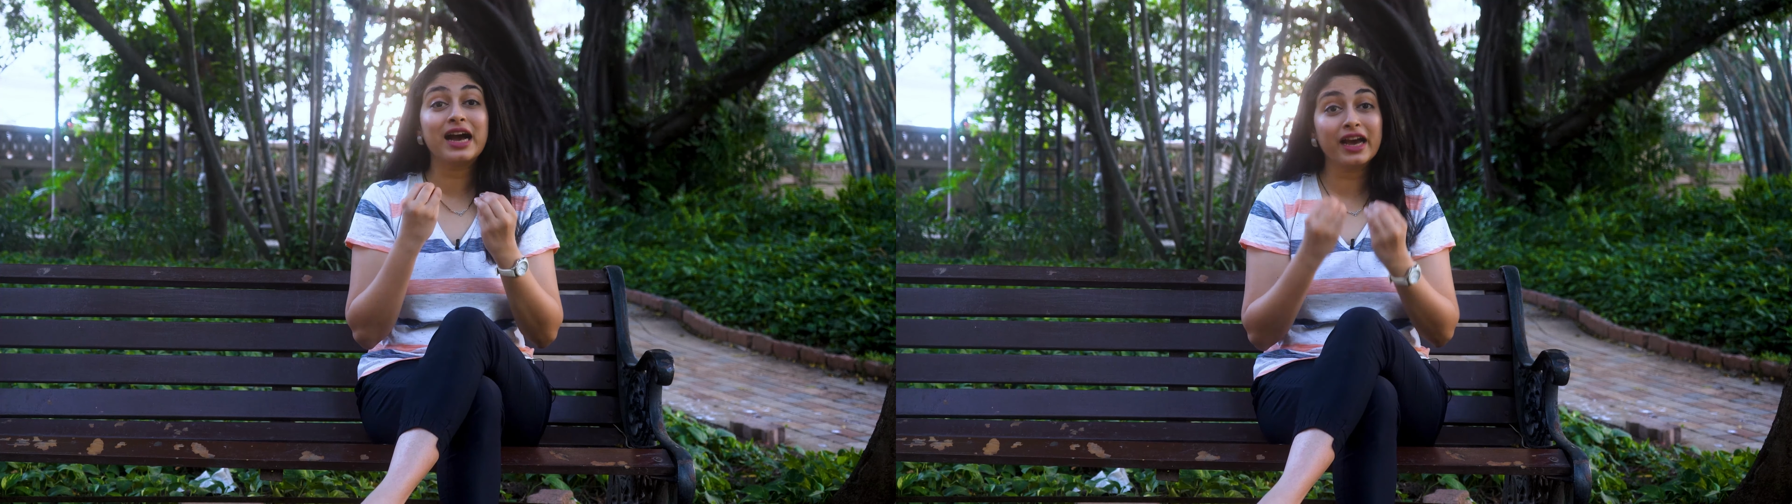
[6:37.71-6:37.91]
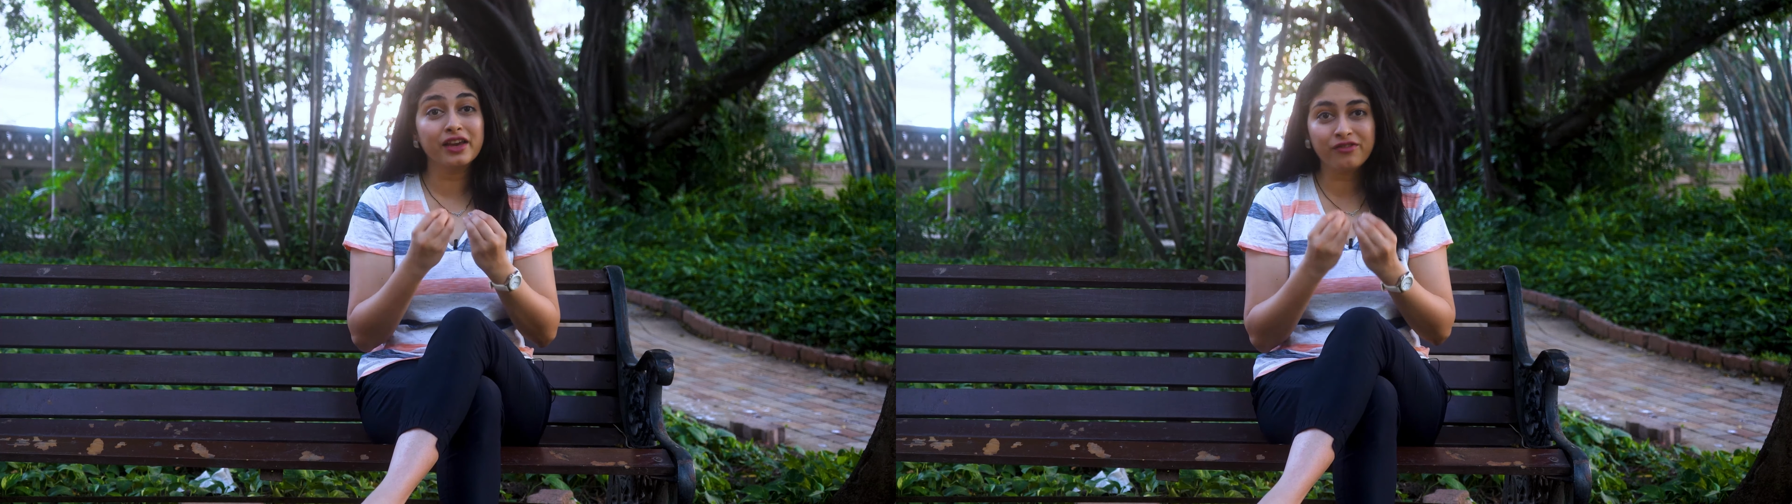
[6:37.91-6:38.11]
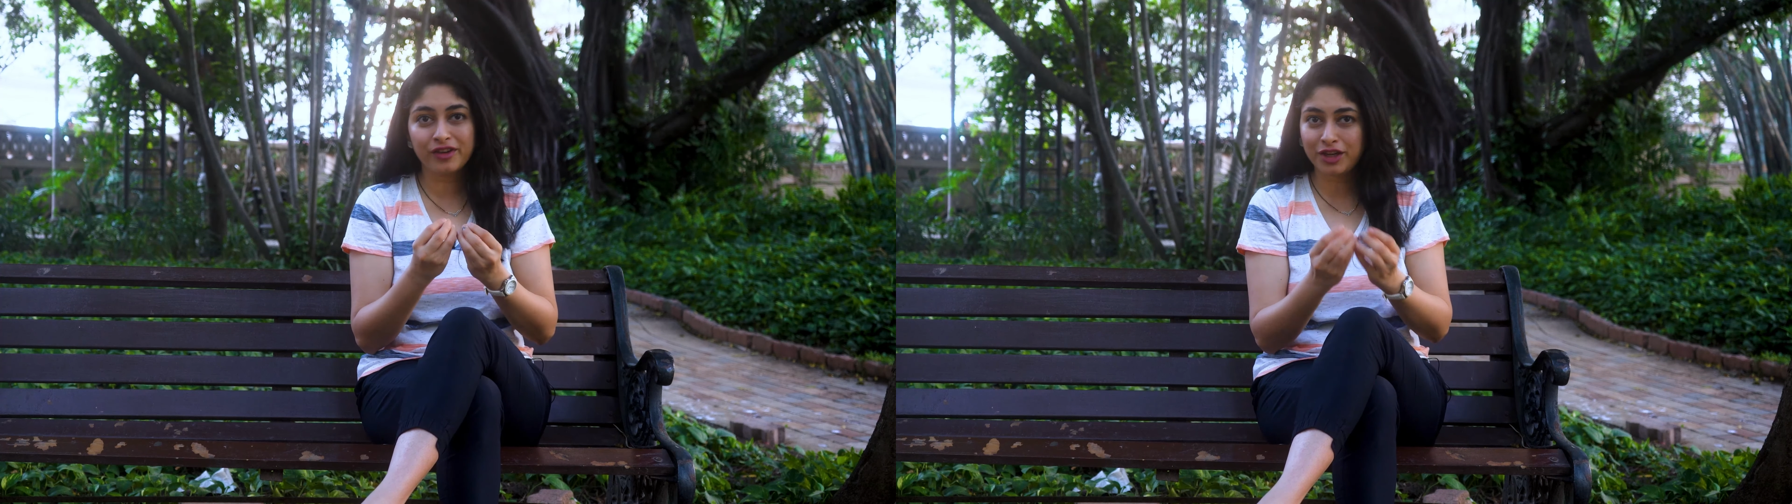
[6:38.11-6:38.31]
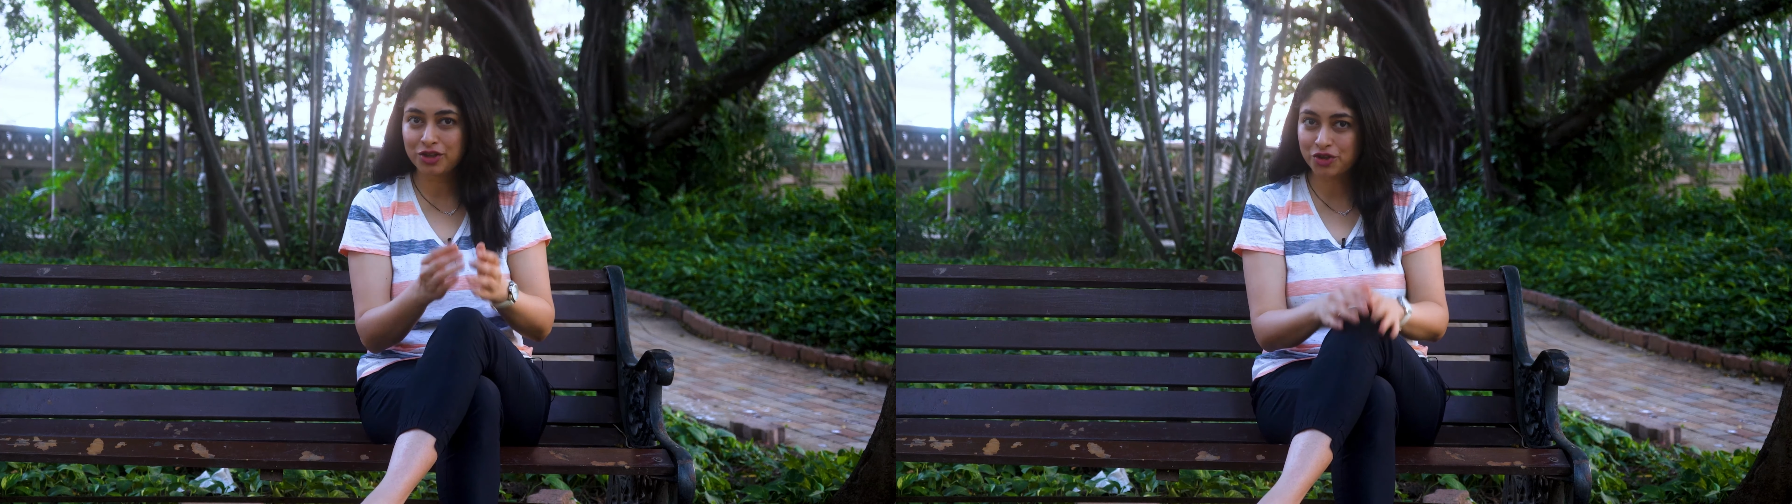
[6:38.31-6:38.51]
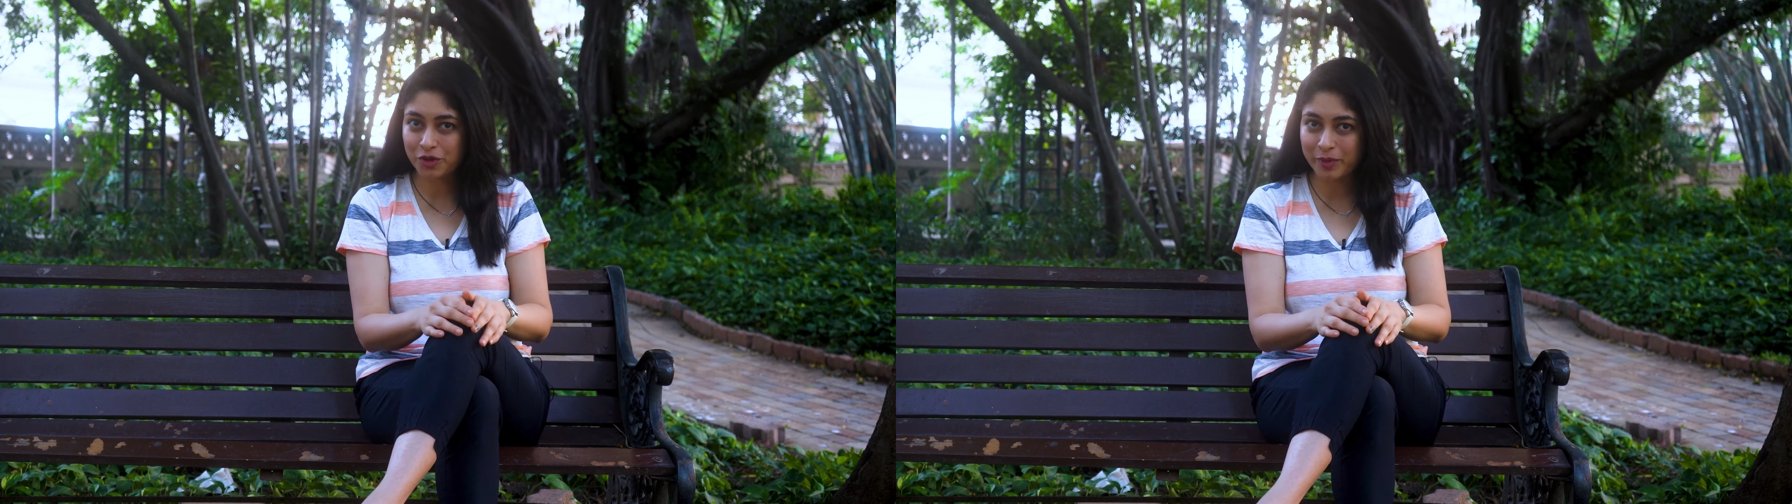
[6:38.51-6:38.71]
I feel
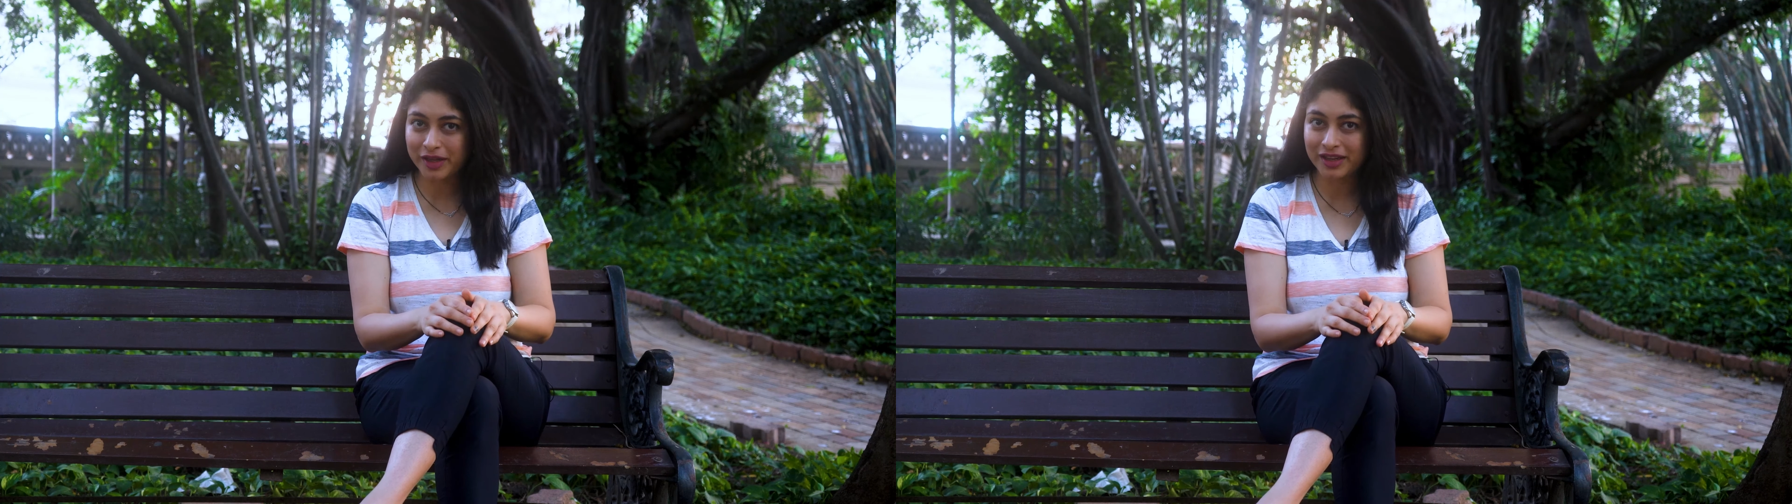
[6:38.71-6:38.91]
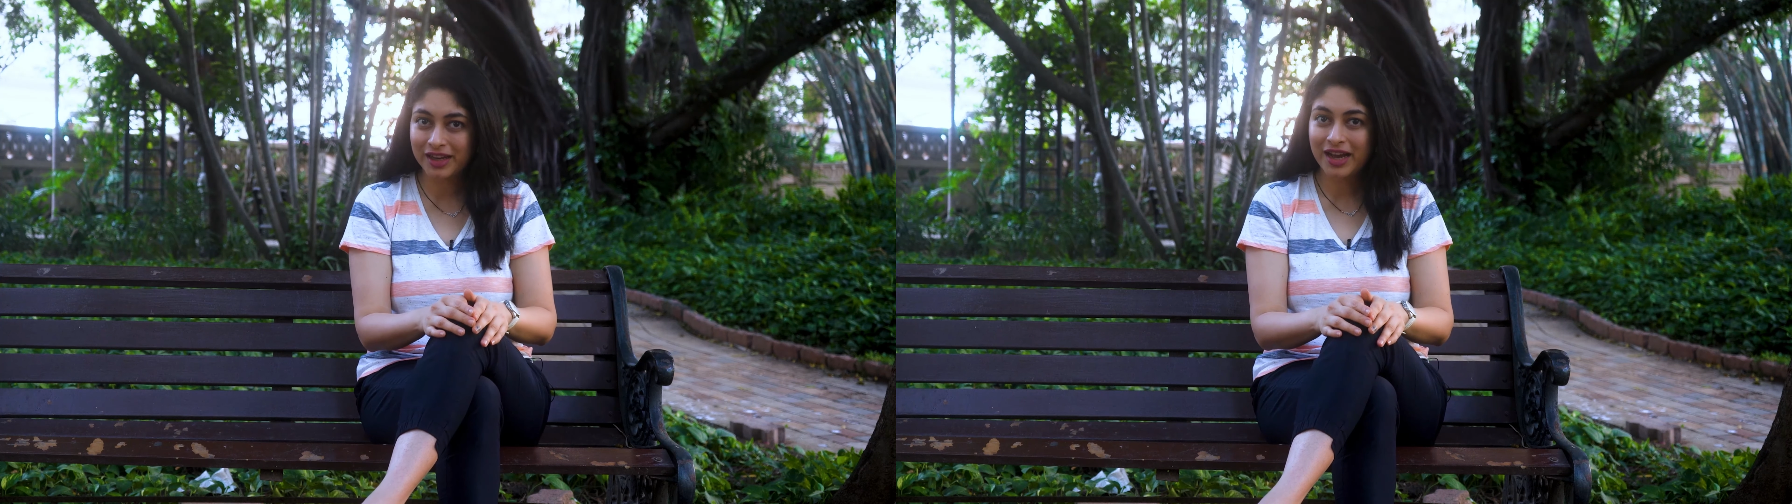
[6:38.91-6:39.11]
it should be.